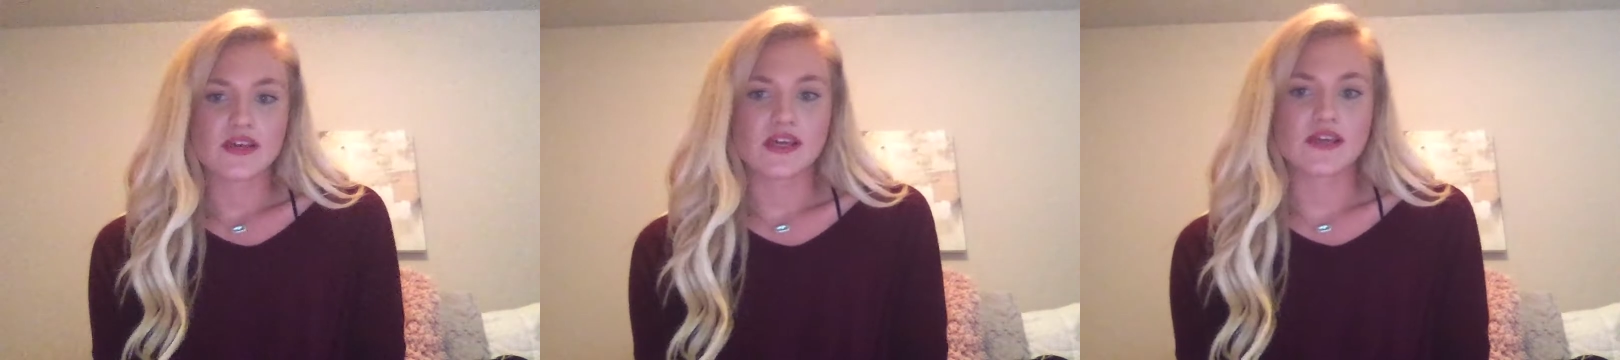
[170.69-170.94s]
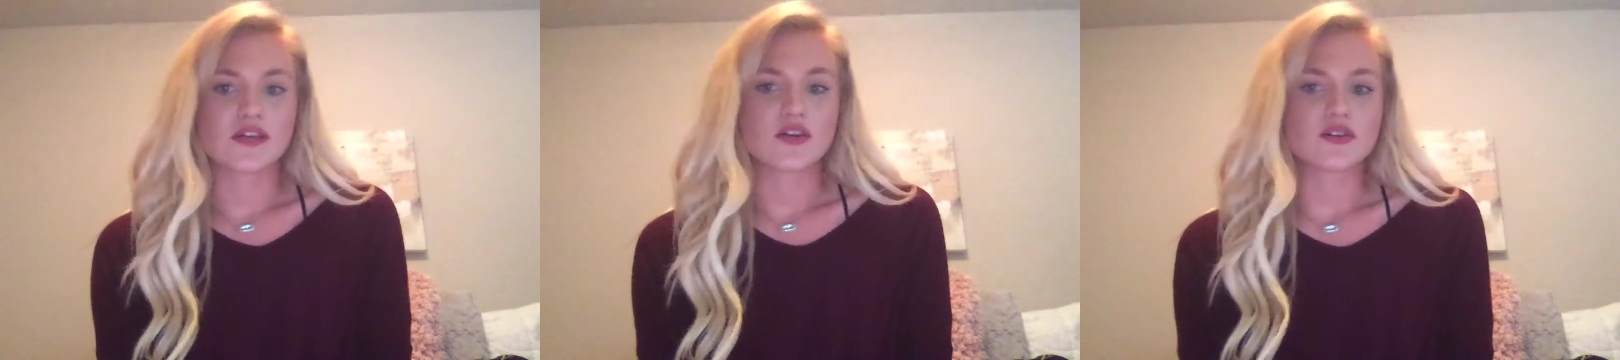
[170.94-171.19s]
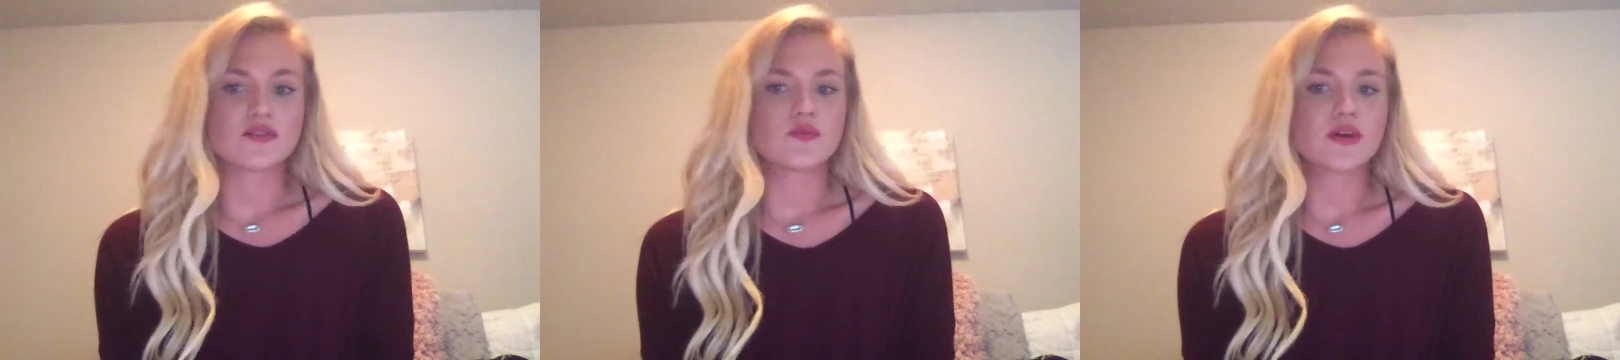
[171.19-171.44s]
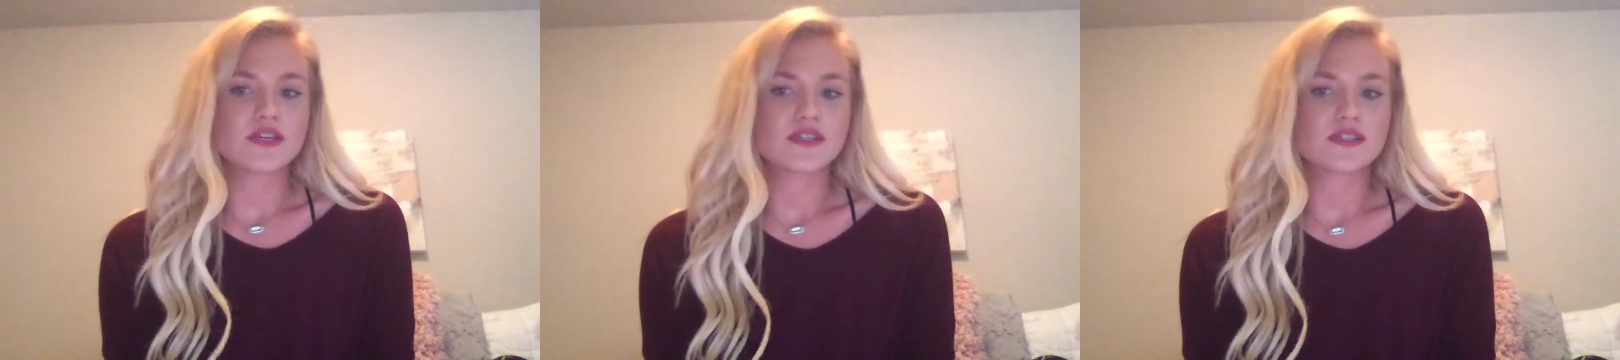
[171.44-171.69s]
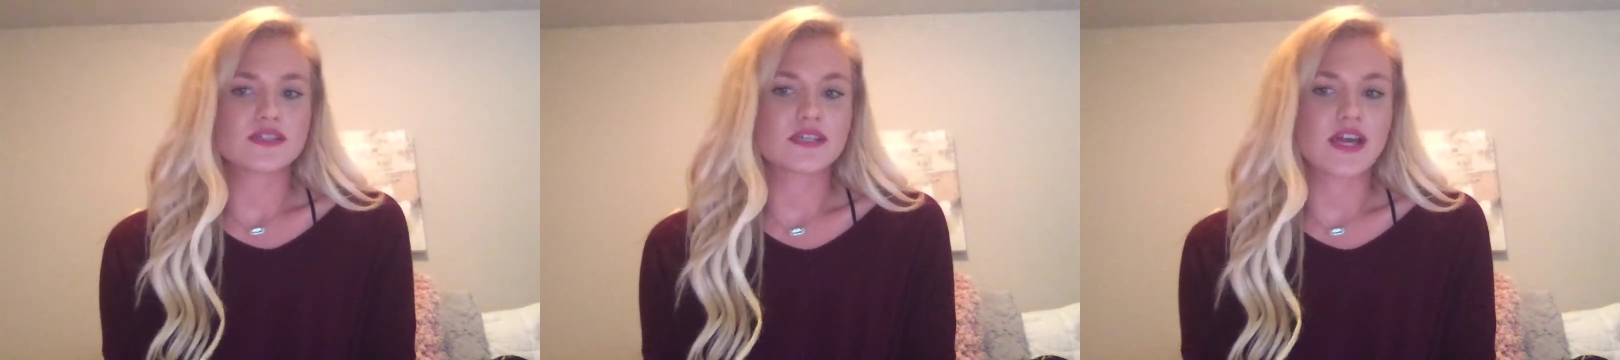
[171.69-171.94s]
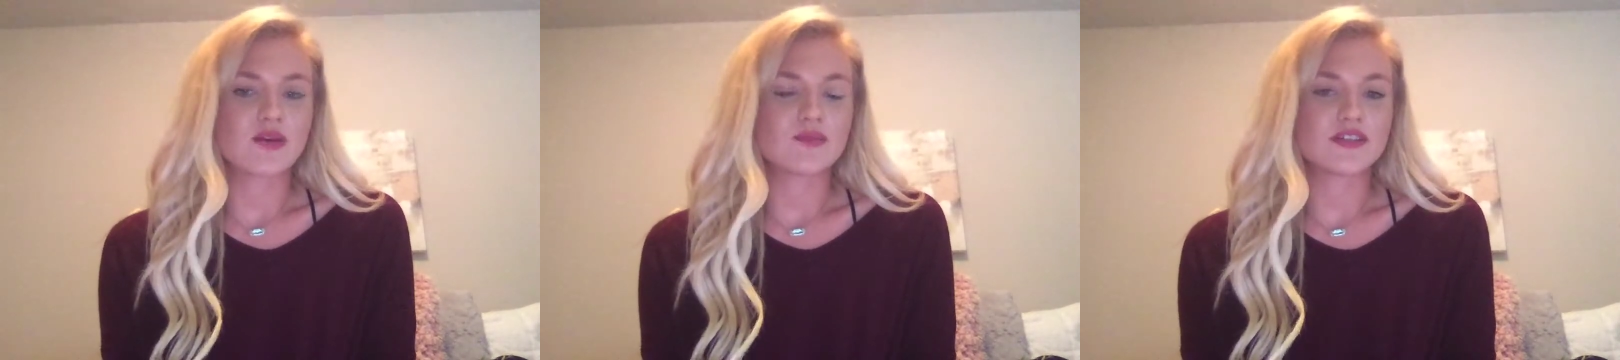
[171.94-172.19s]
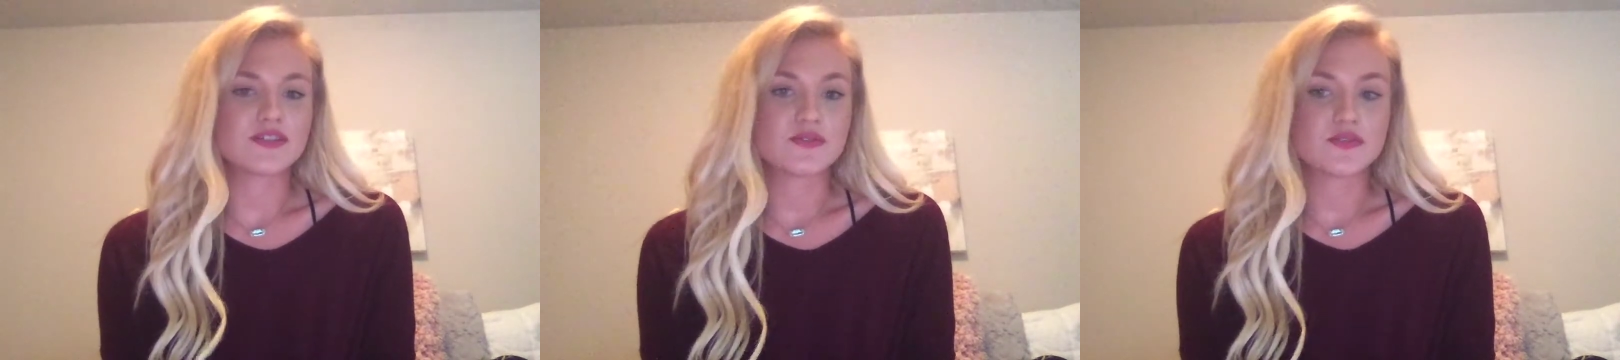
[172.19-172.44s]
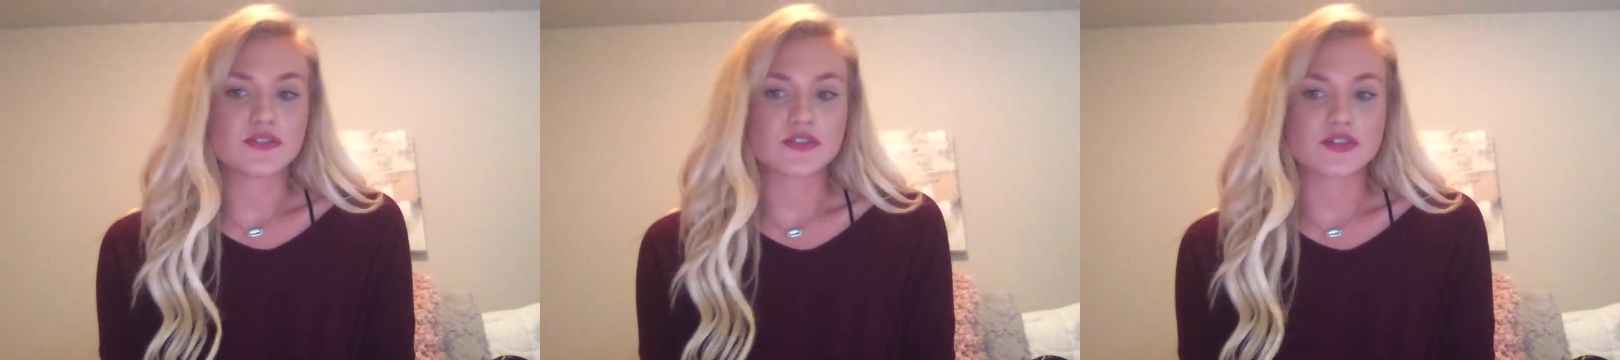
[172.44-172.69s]
and a good way to see how my
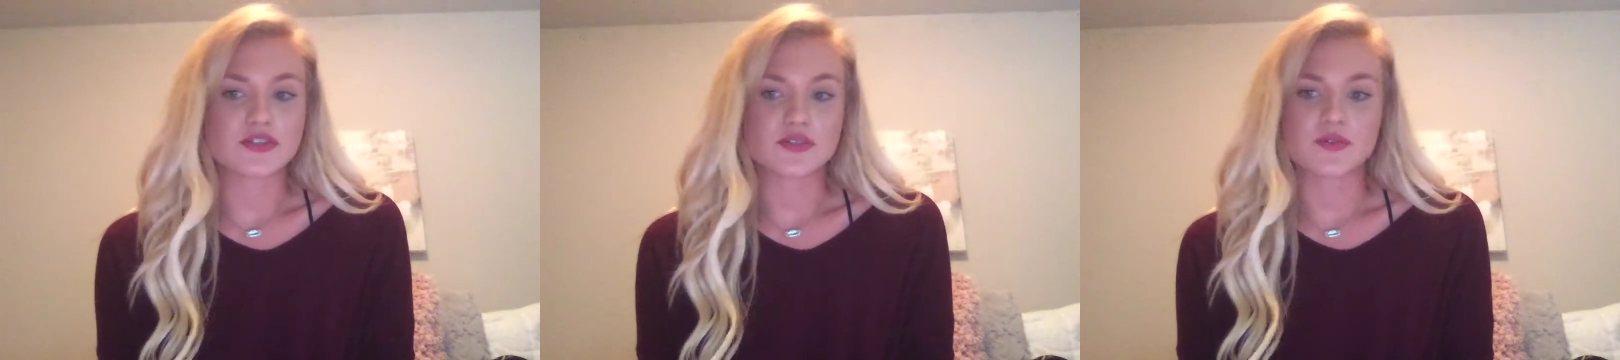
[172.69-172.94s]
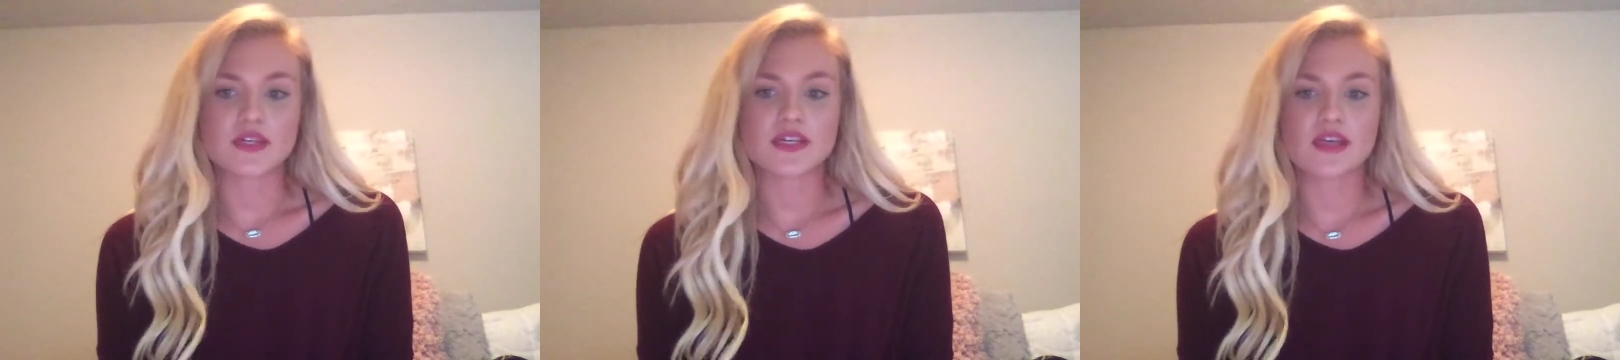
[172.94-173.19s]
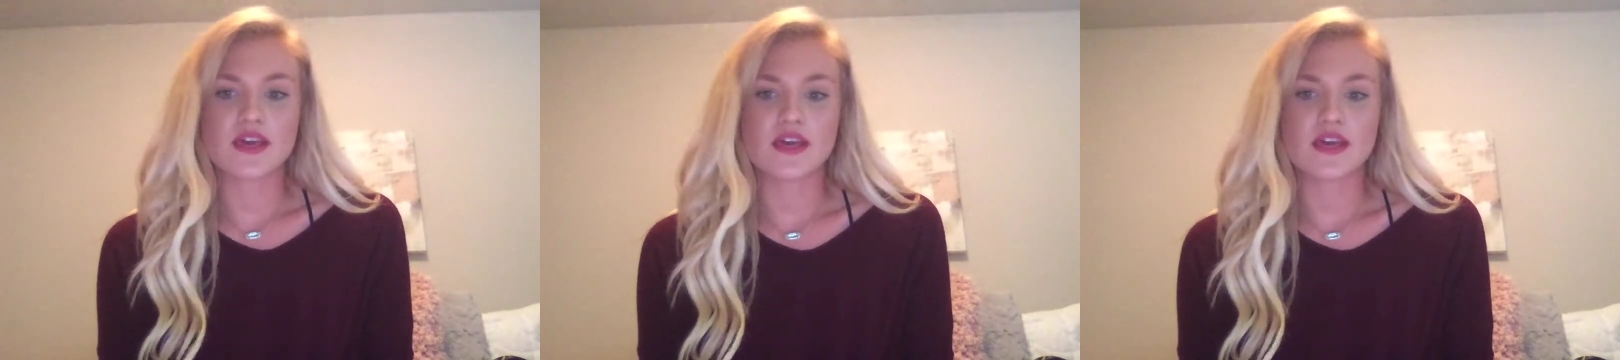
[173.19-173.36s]
students are doing